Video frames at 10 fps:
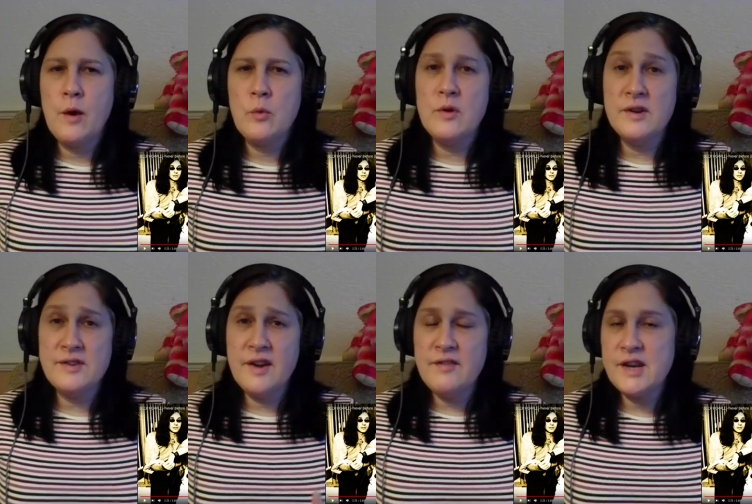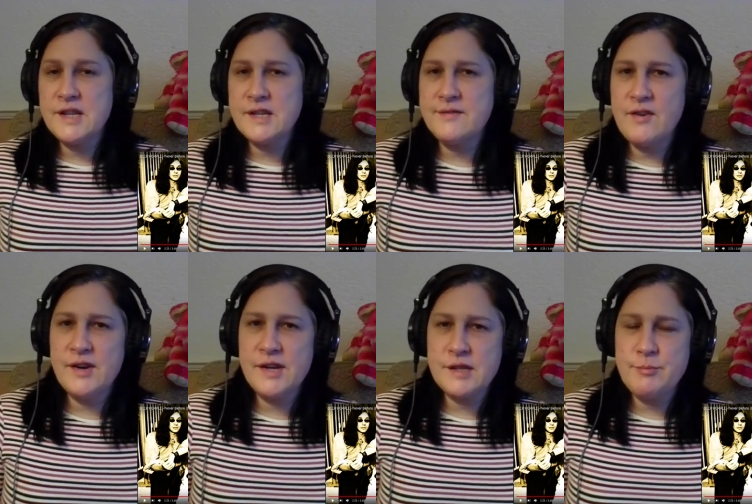whereas they're very
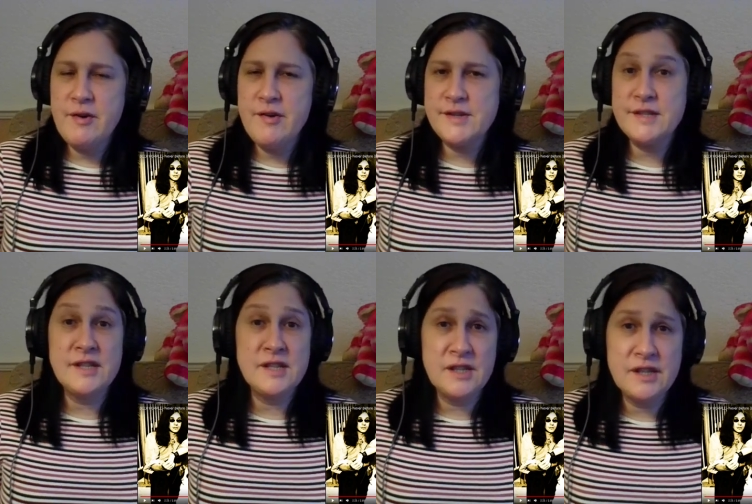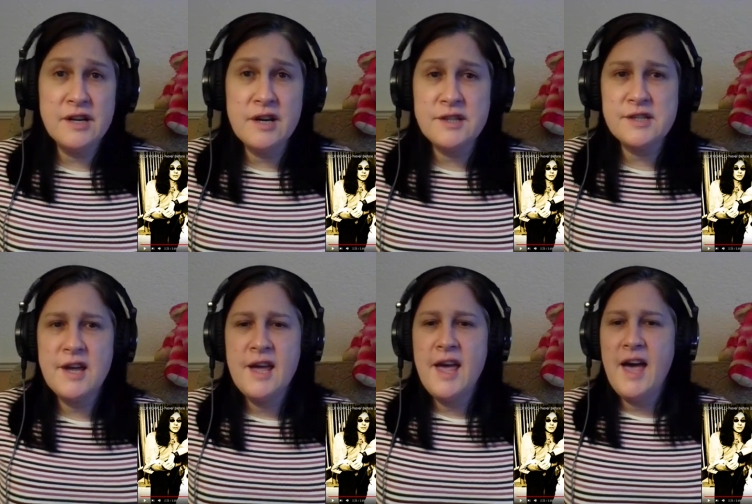inexperienced and easily hurt.
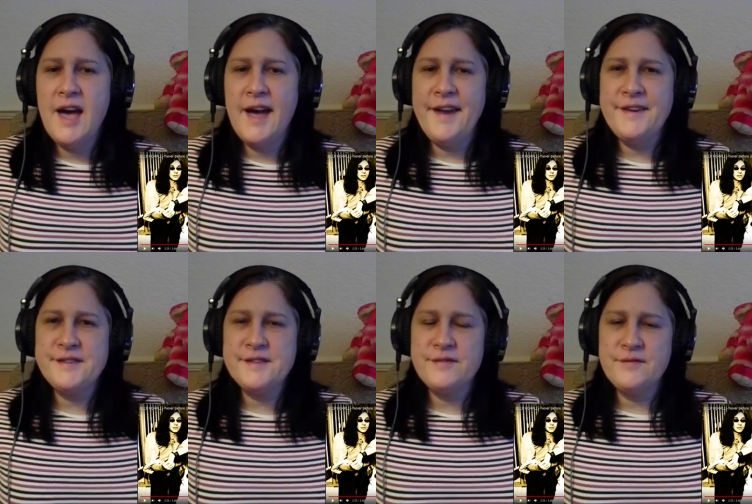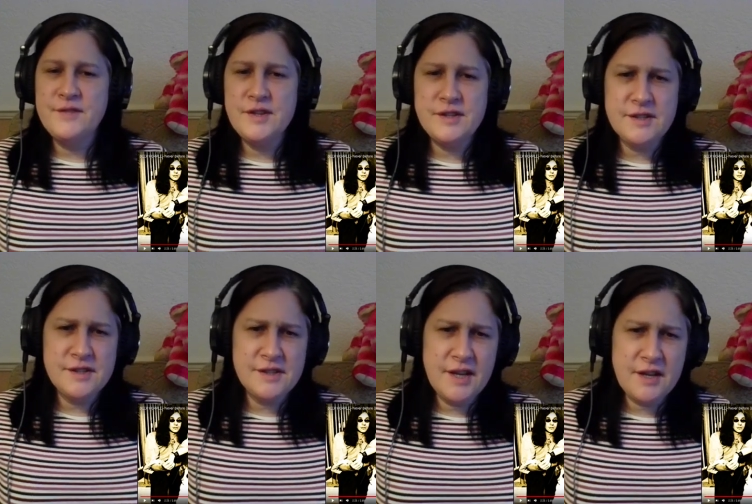And this
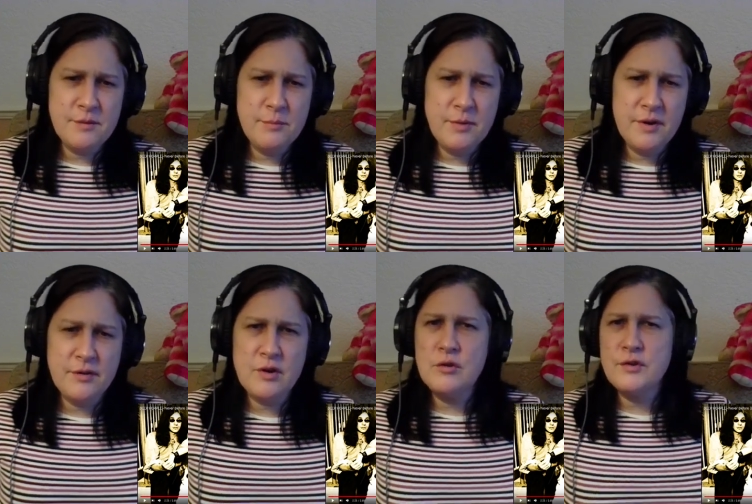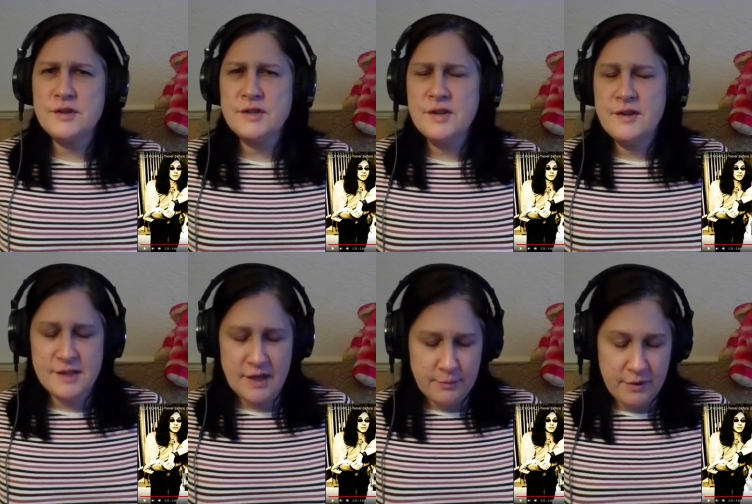second bit of a chorus, this
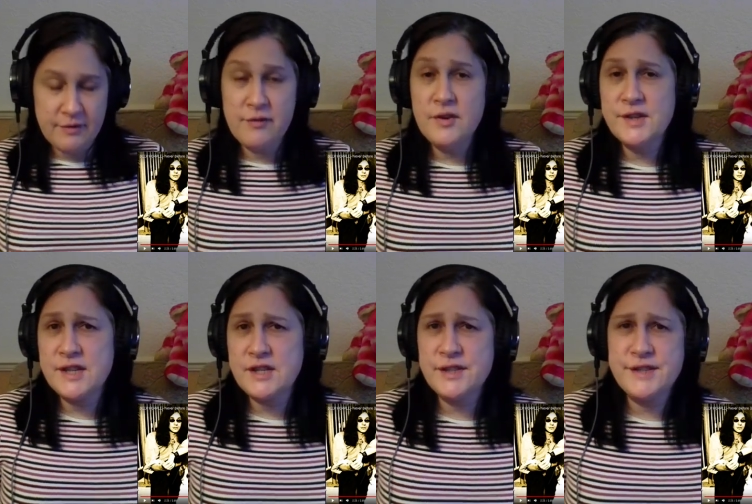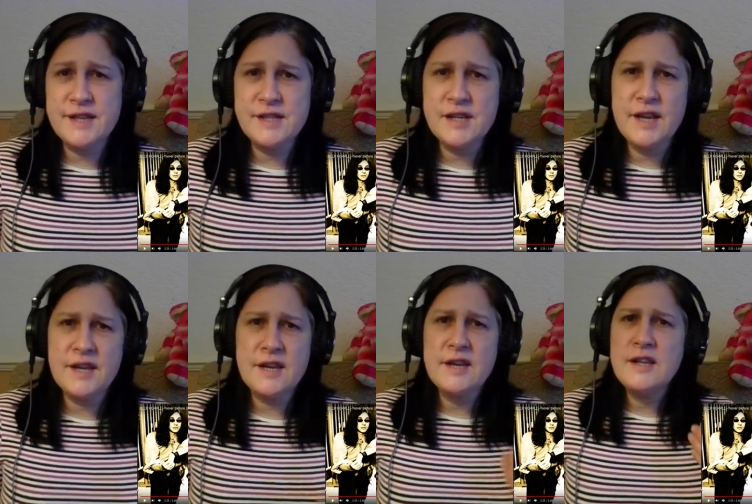second bit of a verse actually sounds
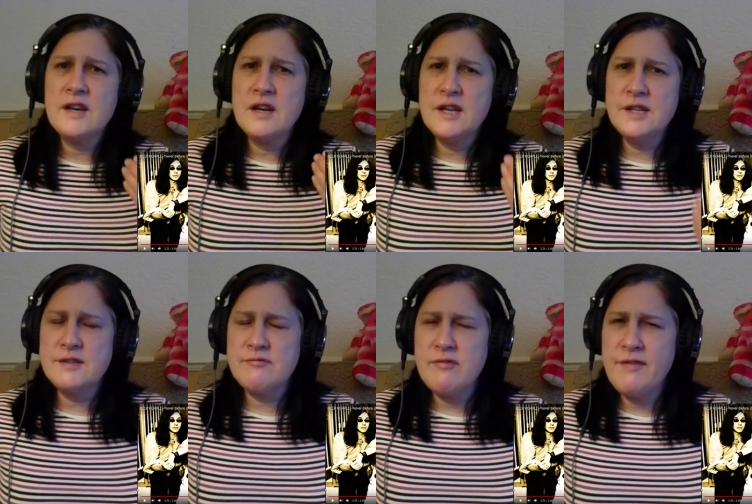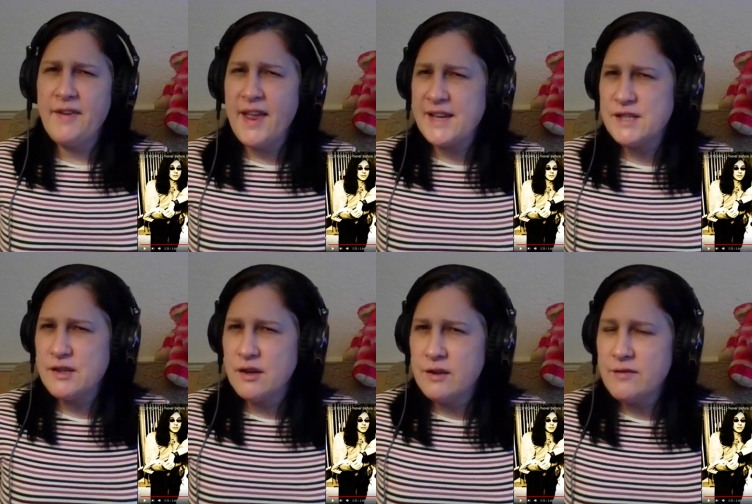like he's
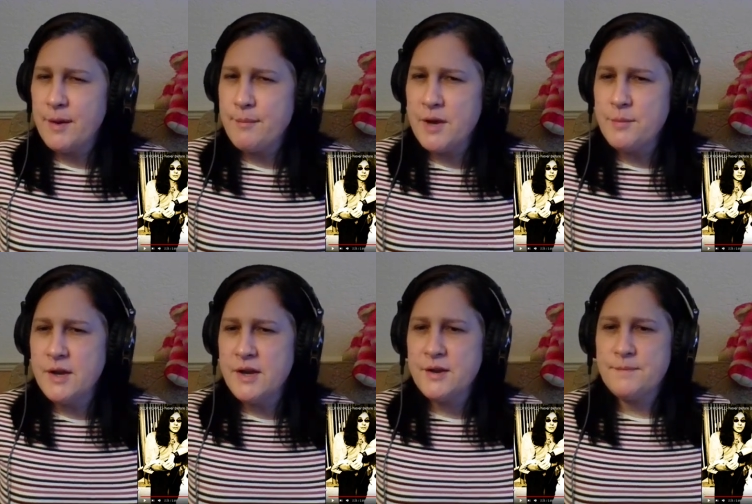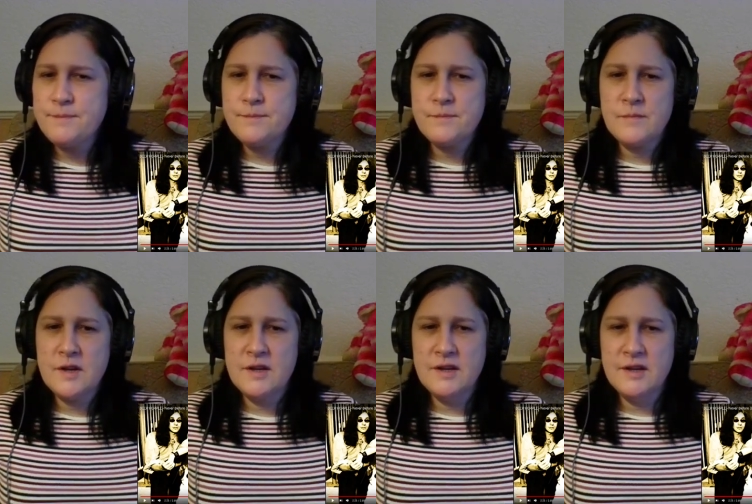reflecting on that maybe.
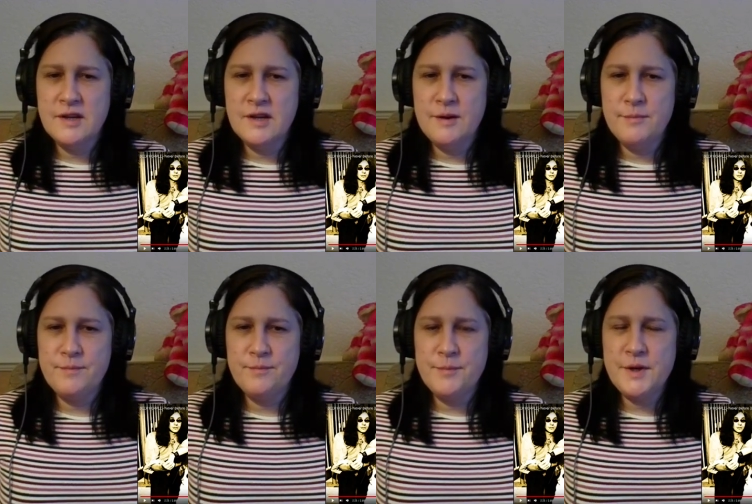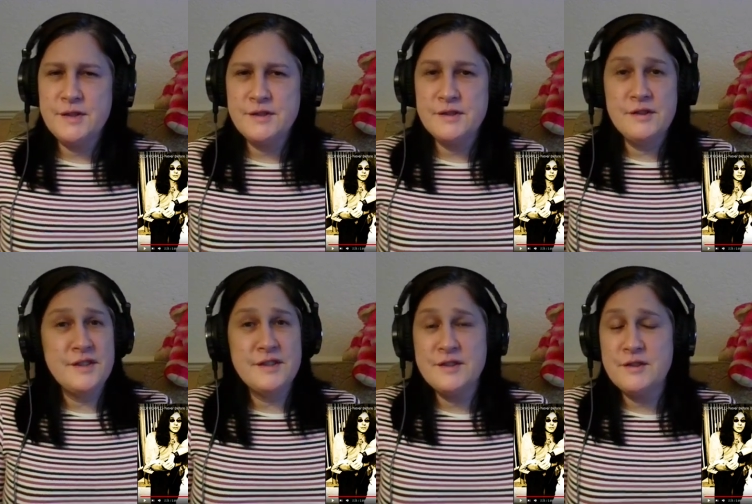But it's
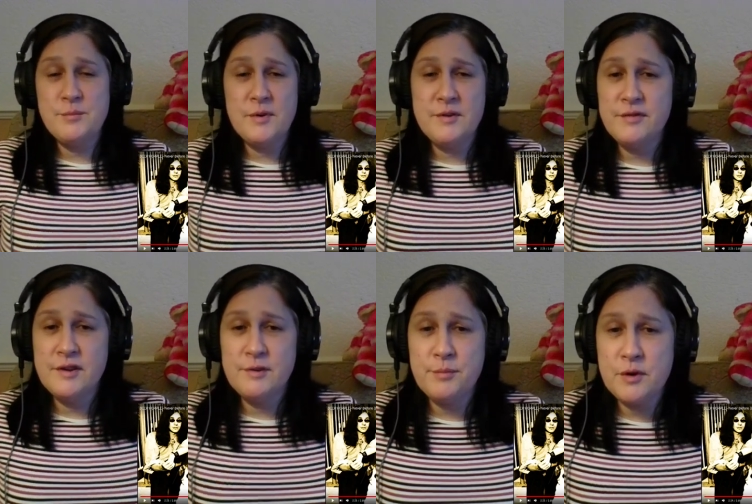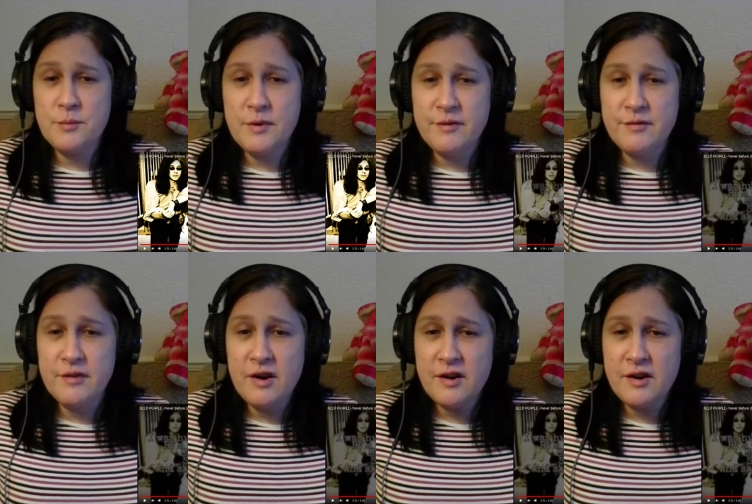good. It's a good bit of
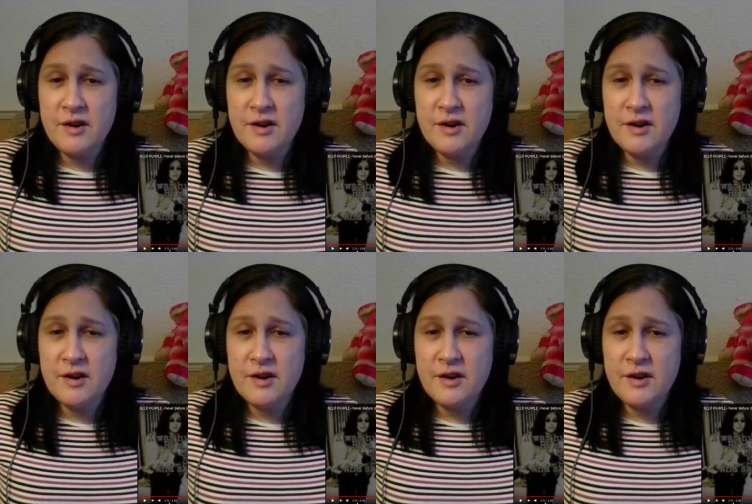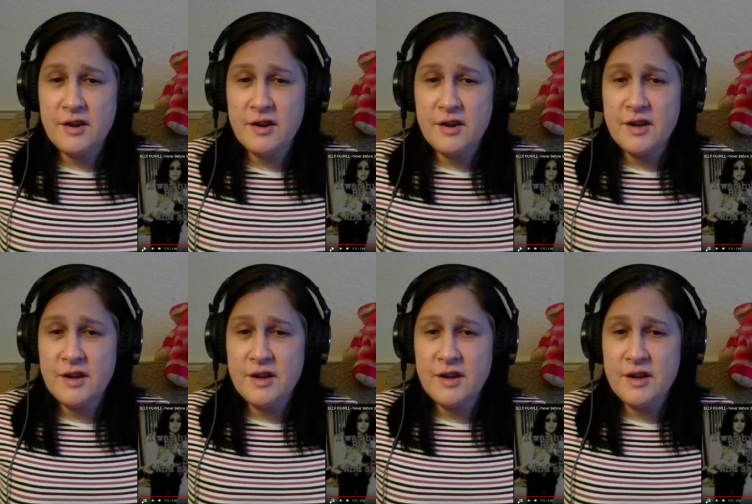rock. that back a little bit.